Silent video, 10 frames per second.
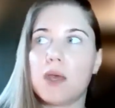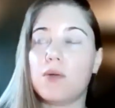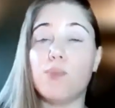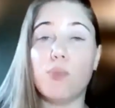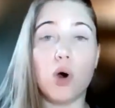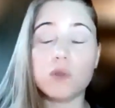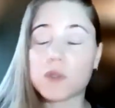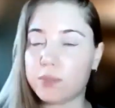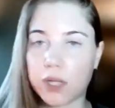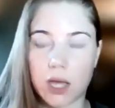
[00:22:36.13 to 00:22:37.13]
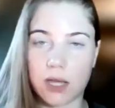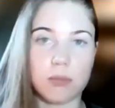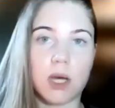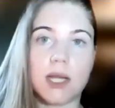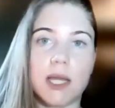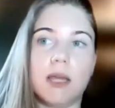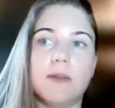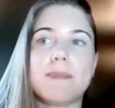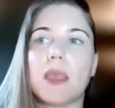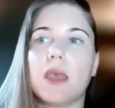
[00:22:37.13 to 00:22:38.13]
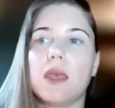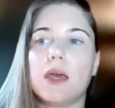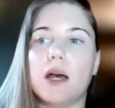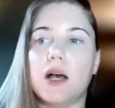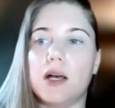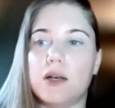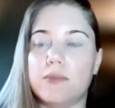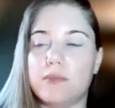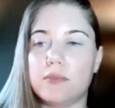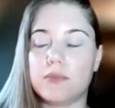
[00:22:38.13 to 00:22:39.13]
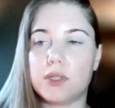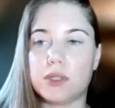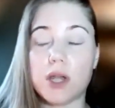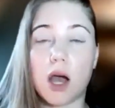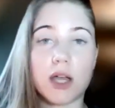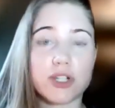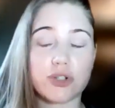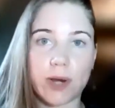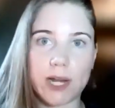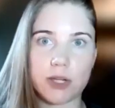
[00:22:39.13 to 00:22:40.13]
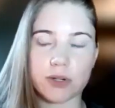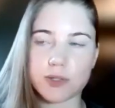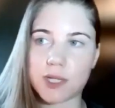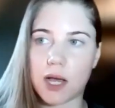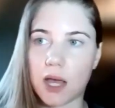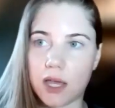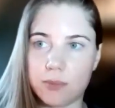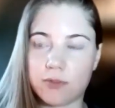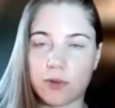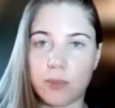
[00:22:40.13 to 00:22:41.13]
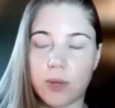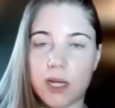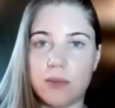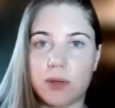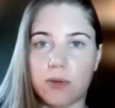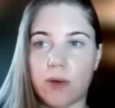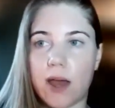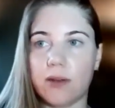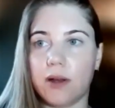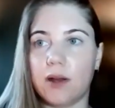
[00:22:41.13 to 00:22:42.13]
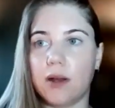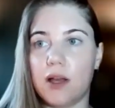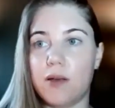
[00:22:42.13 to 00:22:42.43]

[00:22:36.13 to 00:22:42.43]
multiplying money, not trading your time for money, but rather,